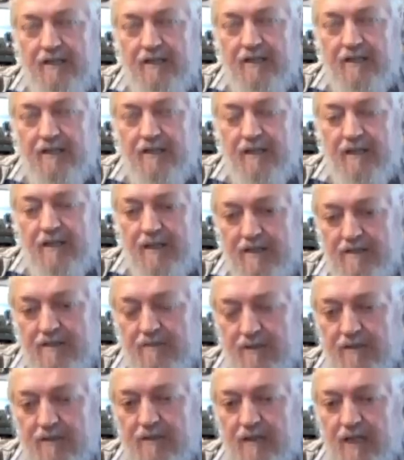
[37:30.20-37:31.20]
yes, we
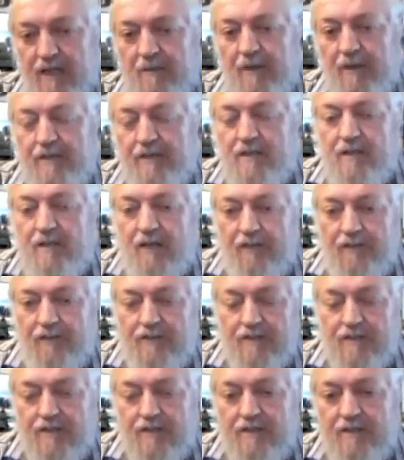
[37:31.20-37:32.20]
used to know most of the
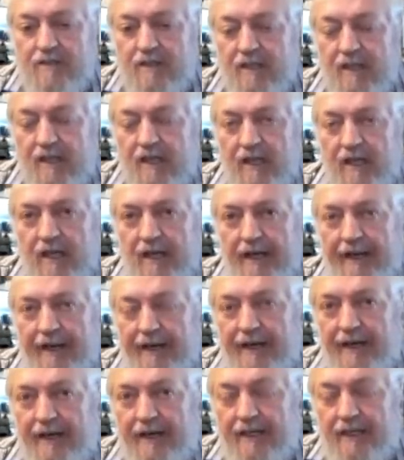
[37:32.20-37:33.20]
officers.
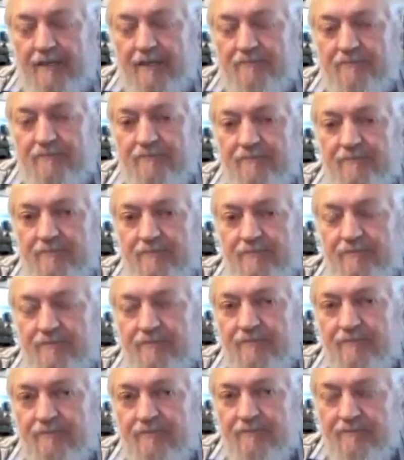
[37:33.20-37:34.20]

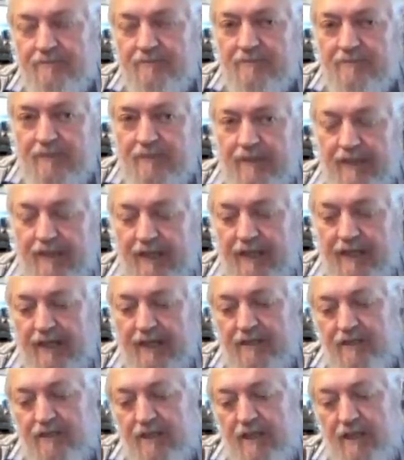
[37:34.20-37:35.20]

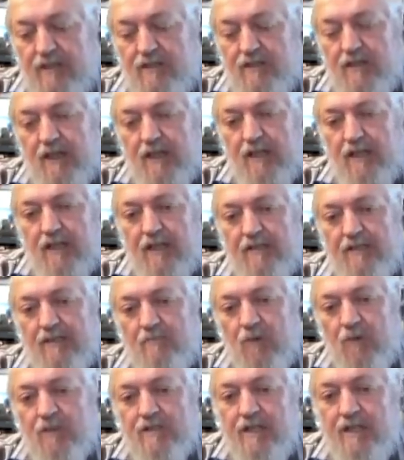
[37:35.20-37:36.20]
As you get
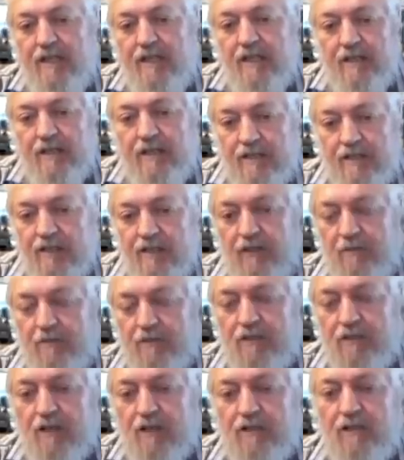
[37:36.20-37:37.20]
more senior, so you
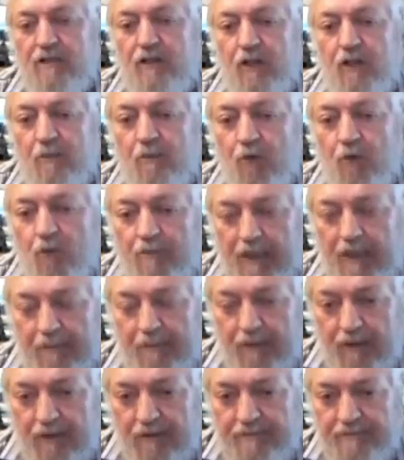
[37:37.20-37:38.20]
start to learn more
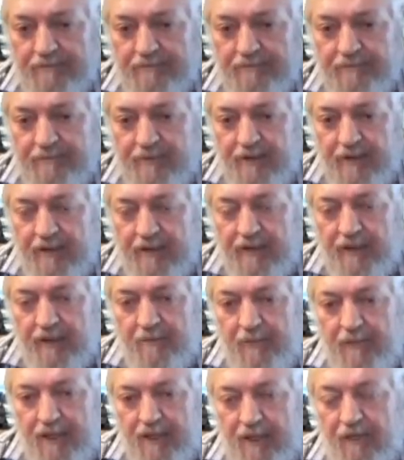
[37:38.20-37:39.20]
people.
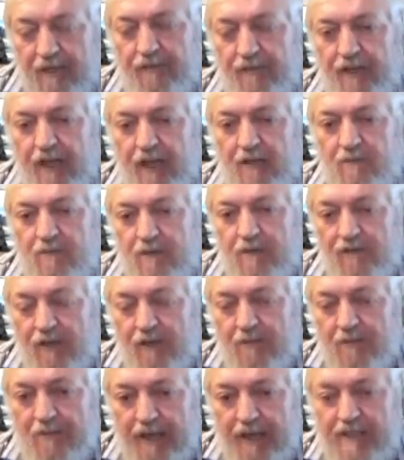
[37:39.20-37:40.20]
But don't forget, we've
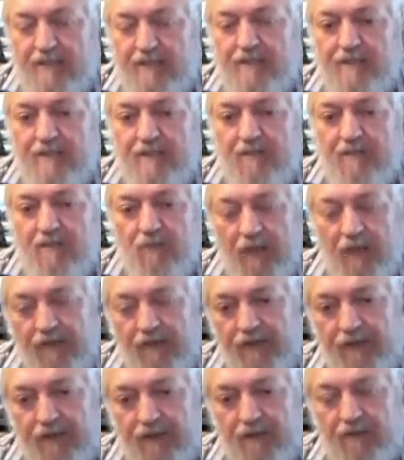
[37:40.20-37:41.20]
got bases in
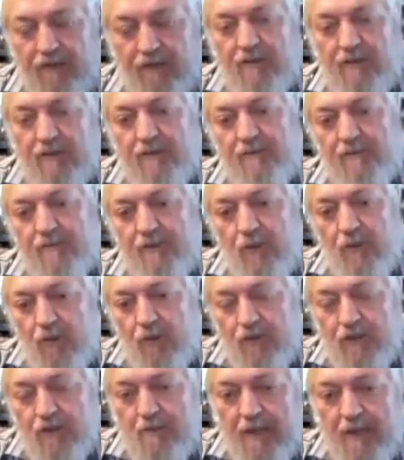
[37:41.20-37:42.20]
Wingfield,
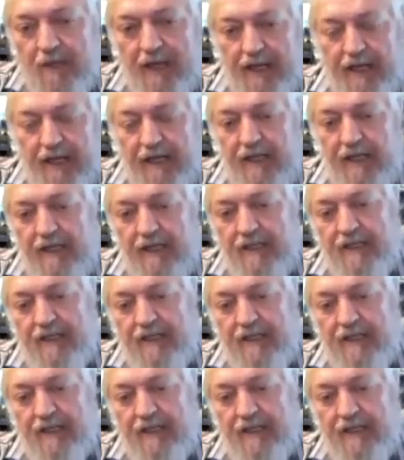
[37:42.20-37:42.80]
Gordons Bay,